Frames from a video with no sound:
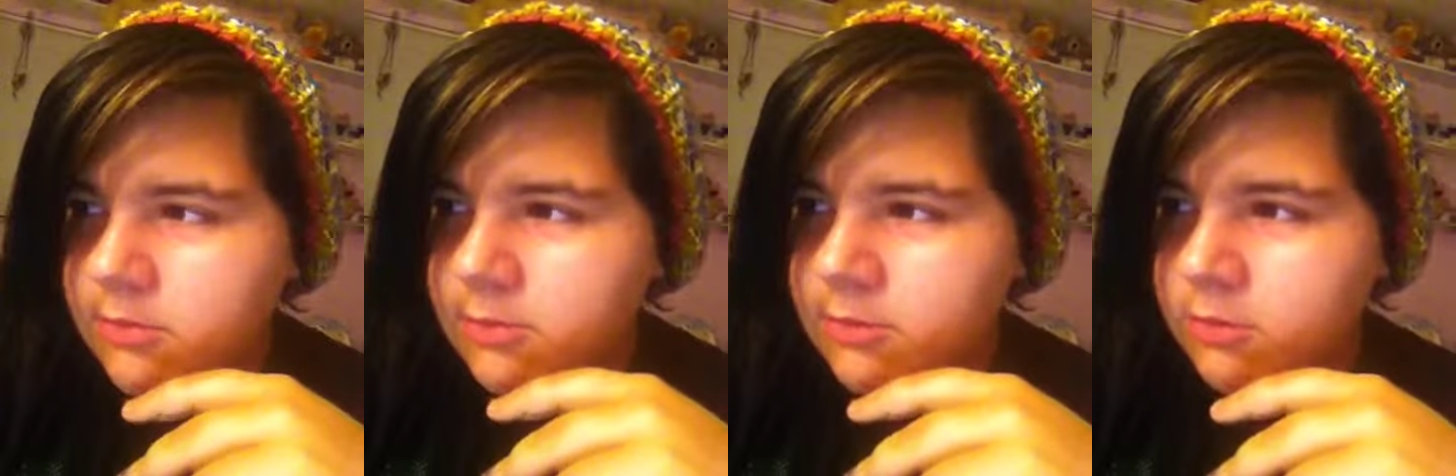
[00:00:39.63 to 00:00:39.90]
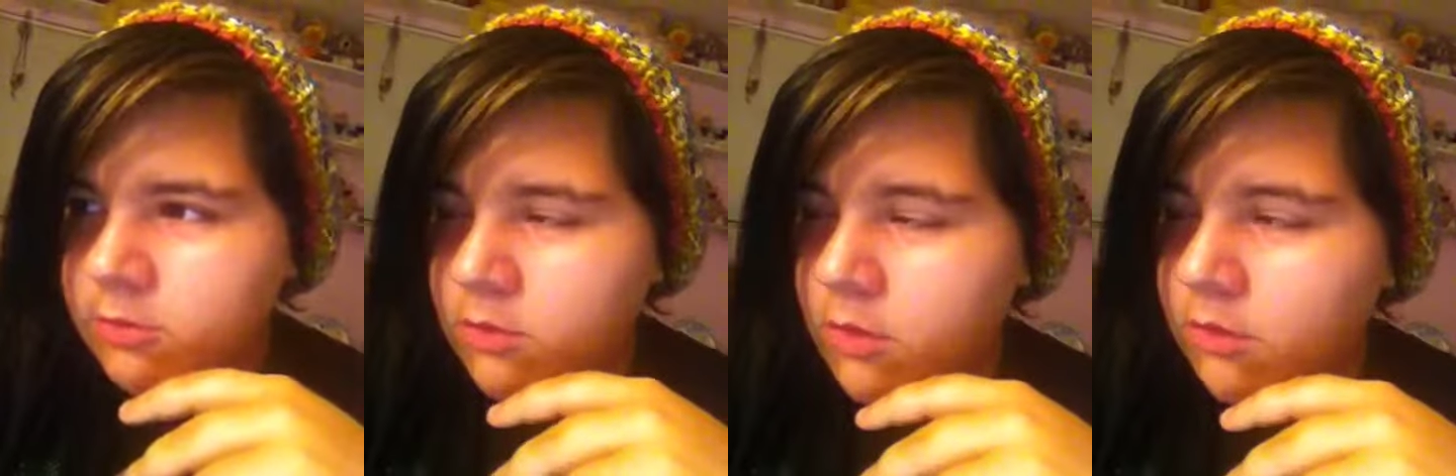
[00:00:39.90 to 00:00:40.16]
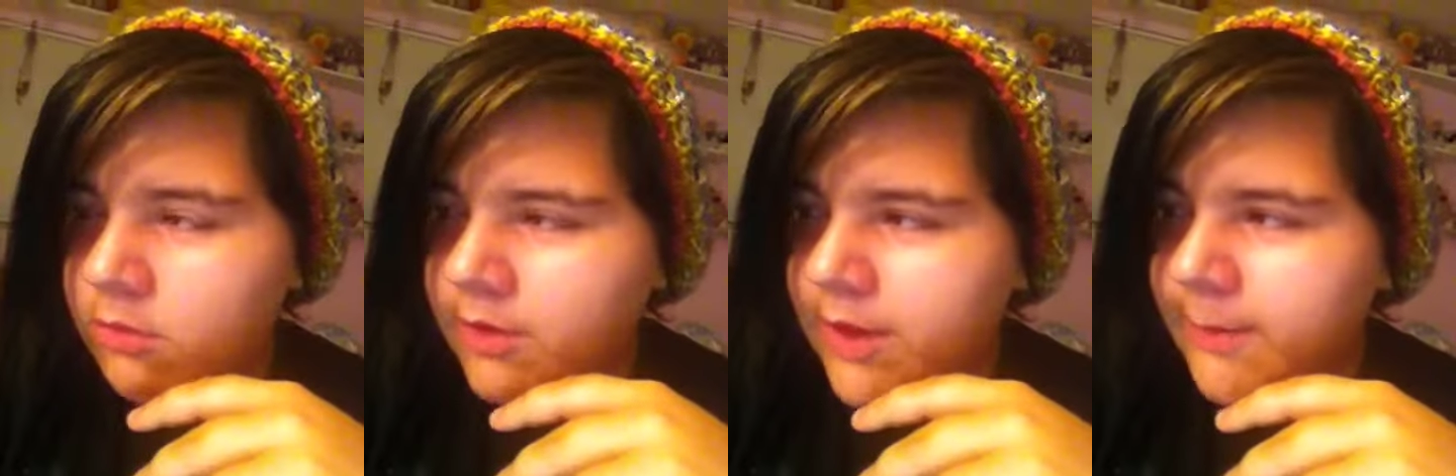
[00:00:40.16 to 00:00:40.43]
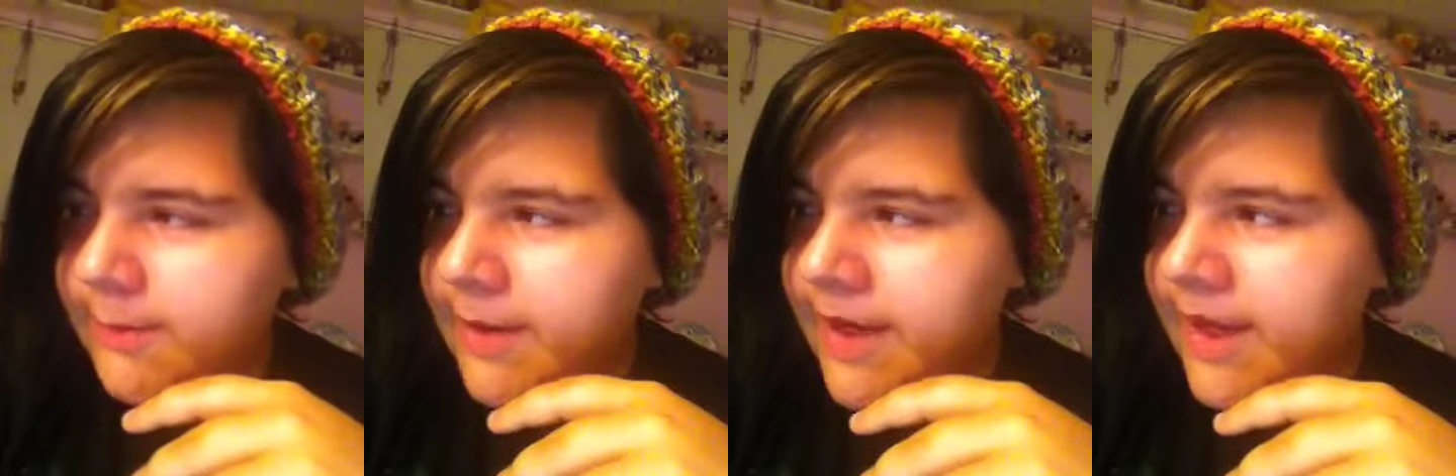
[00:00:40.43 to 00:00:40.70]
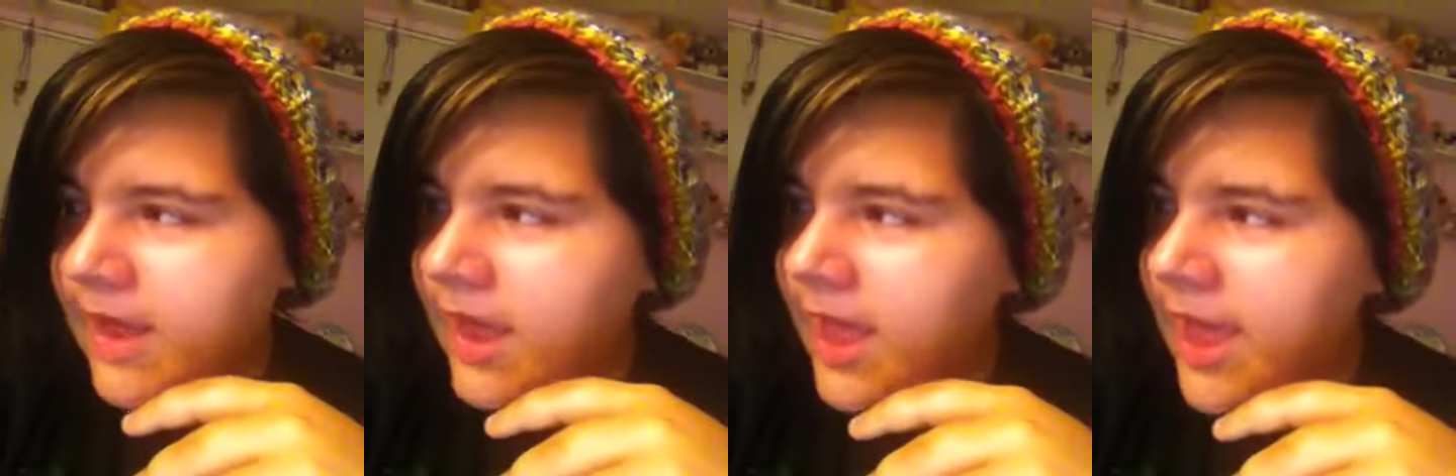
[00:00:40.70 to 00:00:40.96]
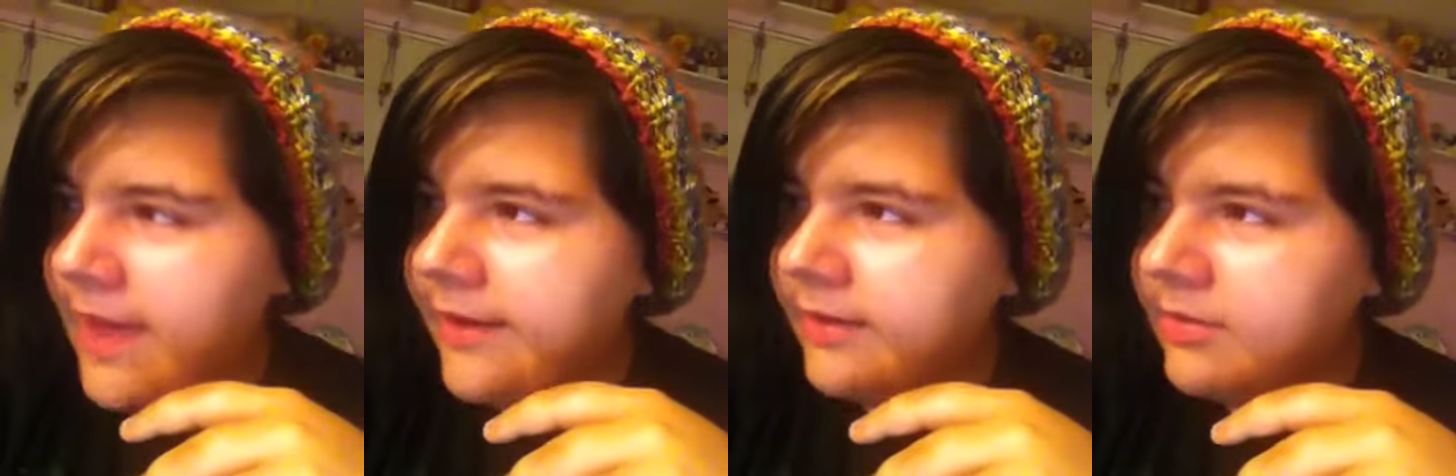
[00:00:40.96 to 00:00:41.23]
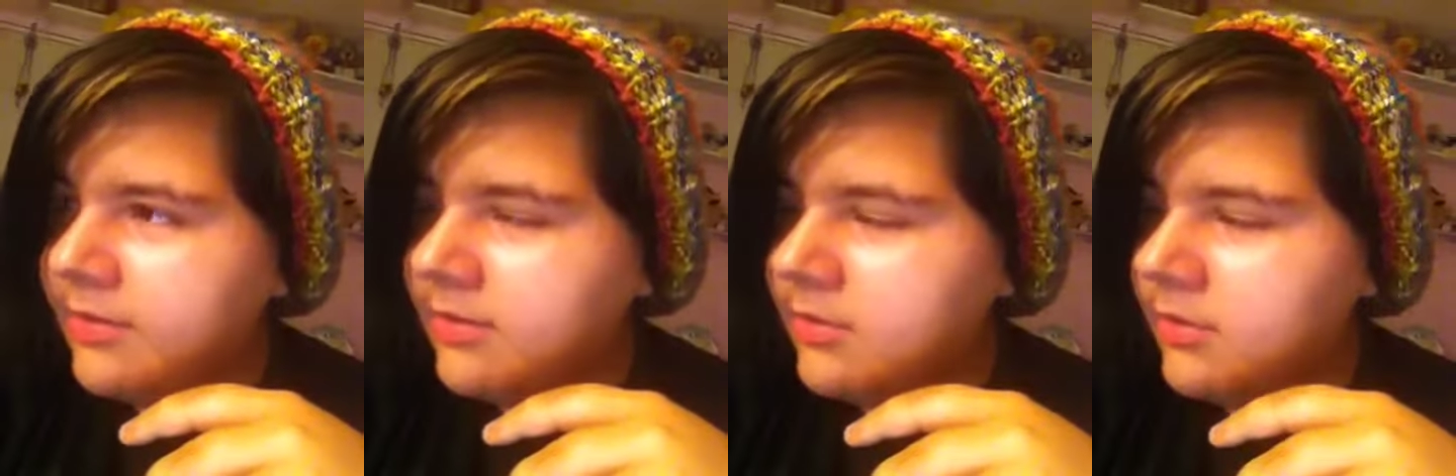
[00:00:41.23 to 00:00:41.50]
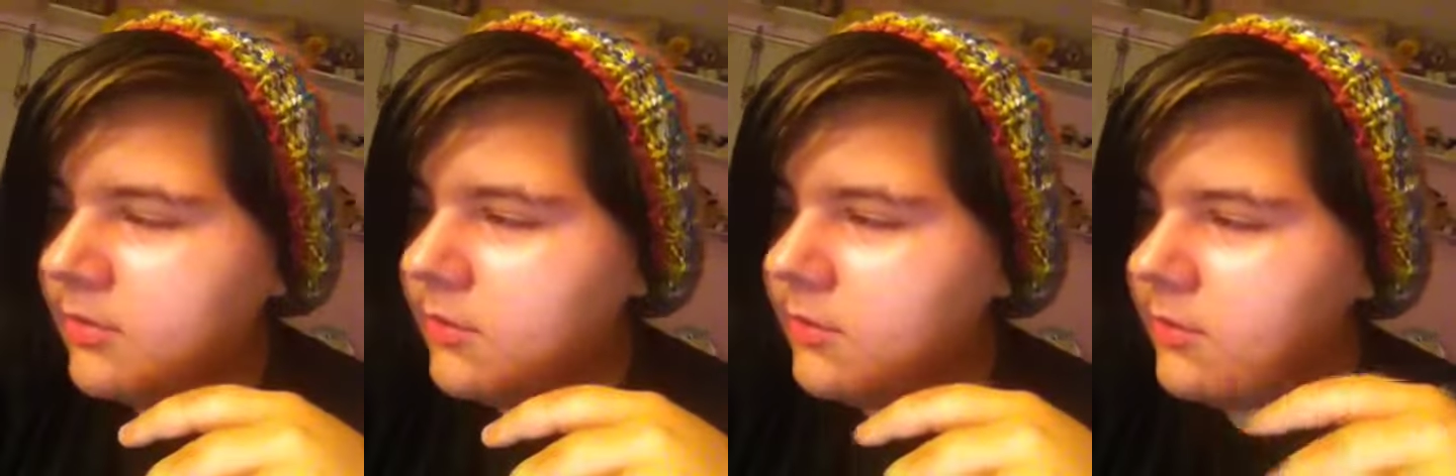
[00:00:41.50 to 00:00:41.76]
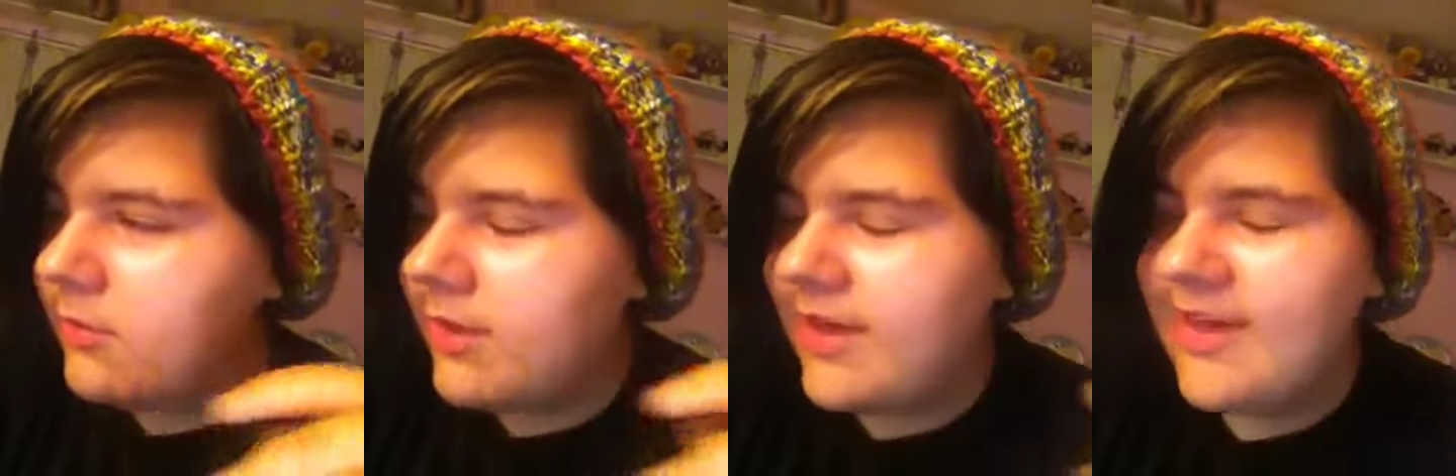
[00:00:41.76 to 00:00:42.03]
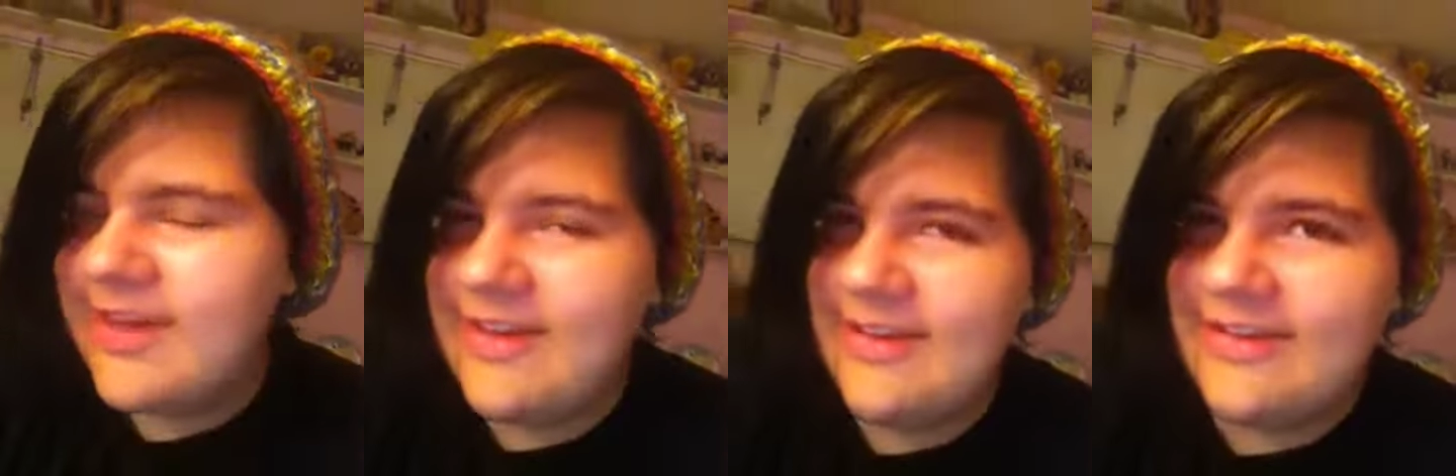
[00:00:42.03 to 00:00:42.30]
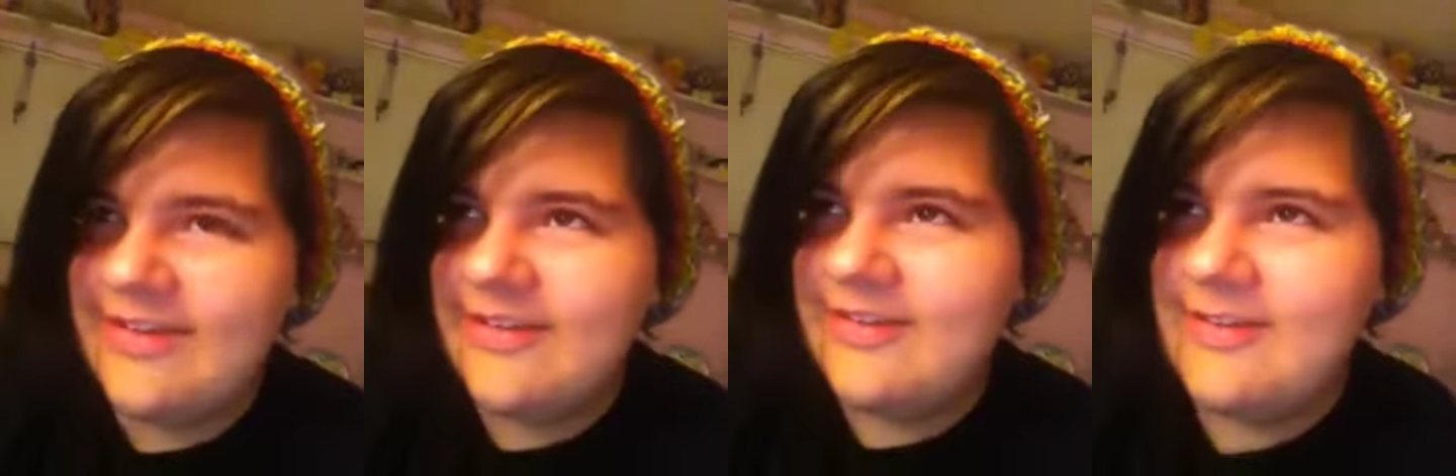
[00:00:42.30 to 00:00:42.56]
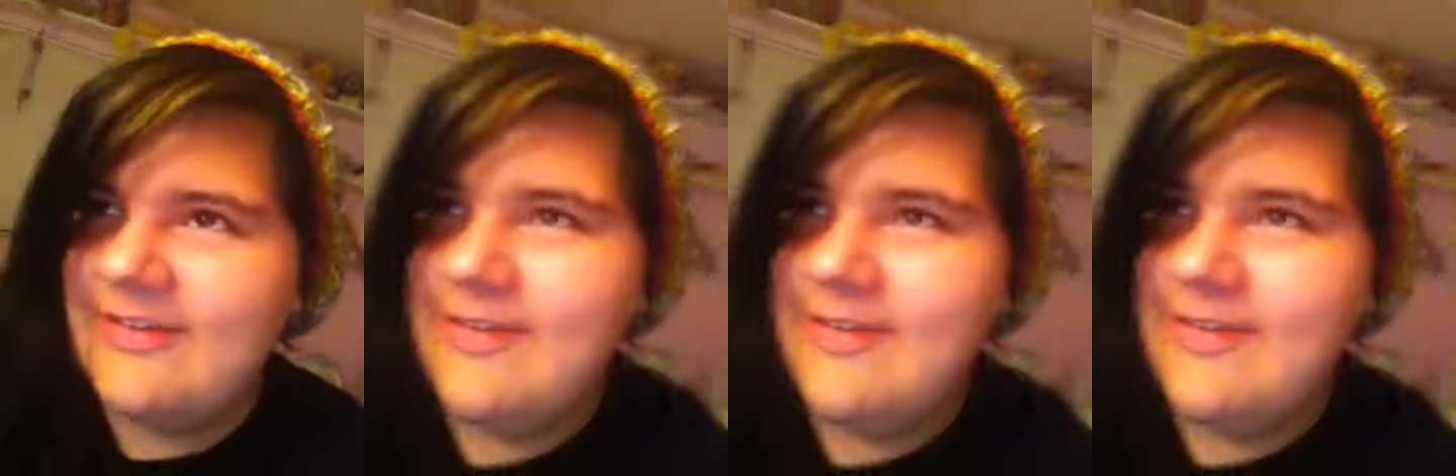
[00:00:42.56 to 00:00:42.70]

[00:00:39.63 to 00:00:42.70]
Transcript: trolling my ass. So, like,